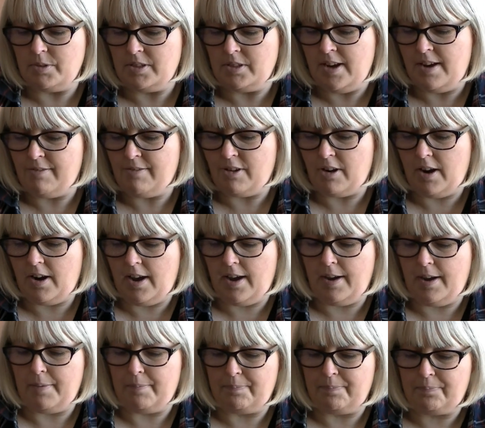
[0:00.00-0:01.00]
never
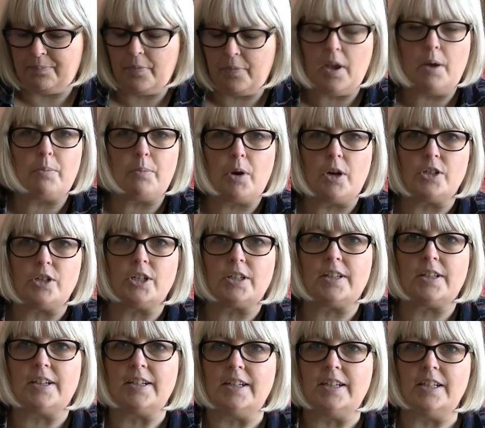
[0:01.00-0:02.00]
a project
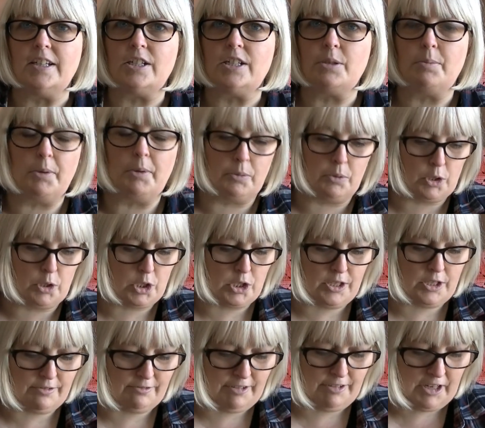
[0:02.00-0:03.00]
that needed to be
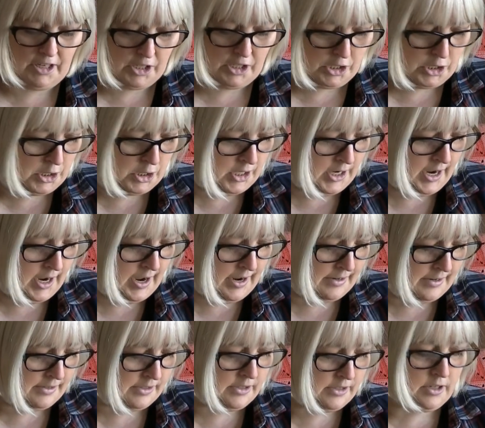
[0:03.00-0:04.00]
rushed and finished,
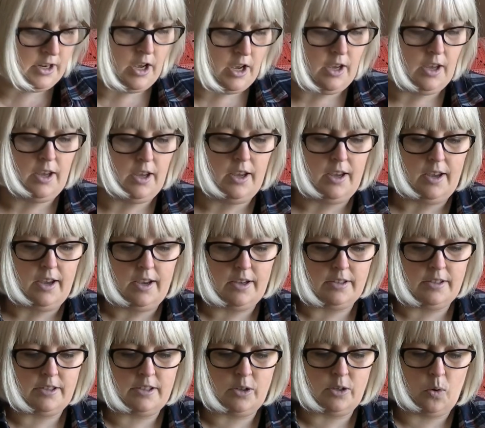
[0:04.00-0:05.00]
and
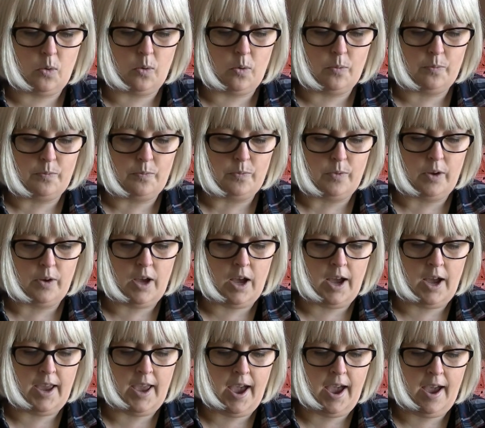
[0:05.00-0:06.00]
so
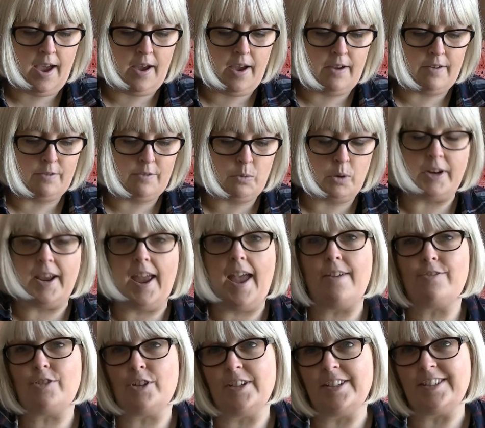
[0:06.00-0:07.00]
what I
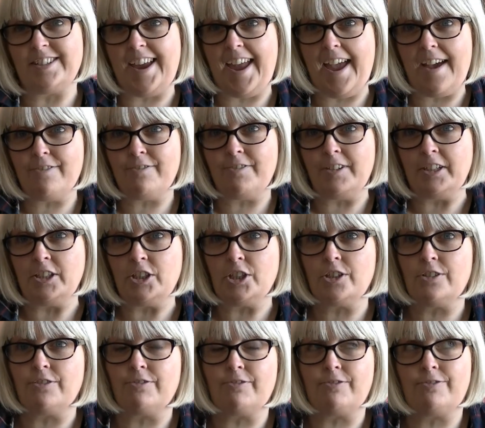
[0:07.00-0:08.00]
have done is I have
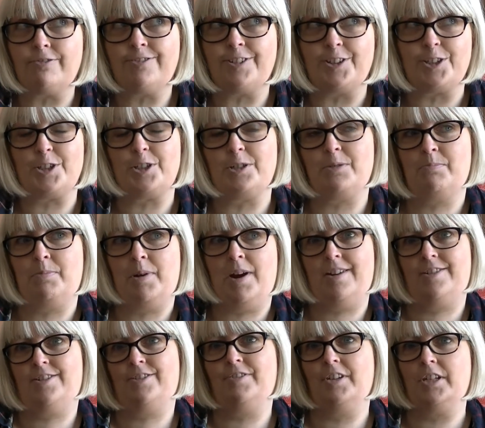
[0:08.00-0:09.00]
finished the first
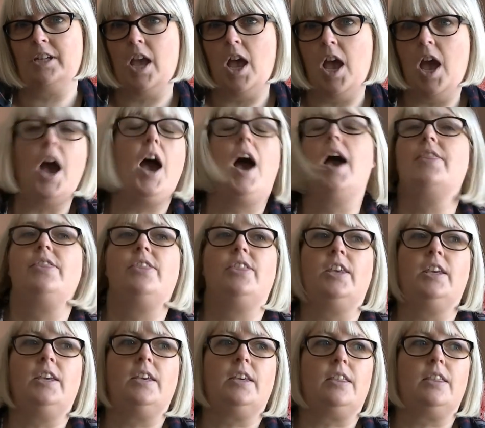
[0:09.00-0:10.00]
part of it. I
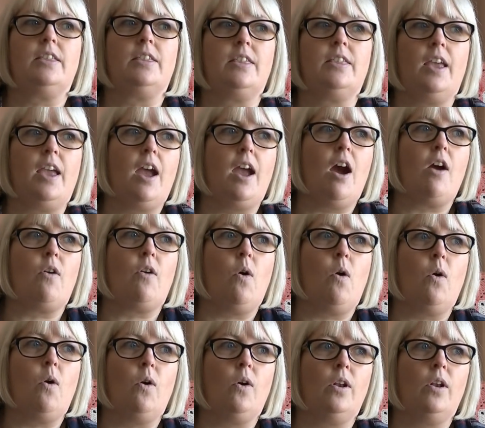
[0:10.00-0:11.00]
think they are
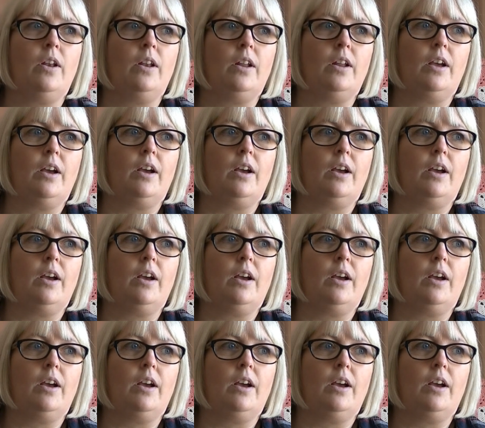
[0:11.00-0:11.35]
all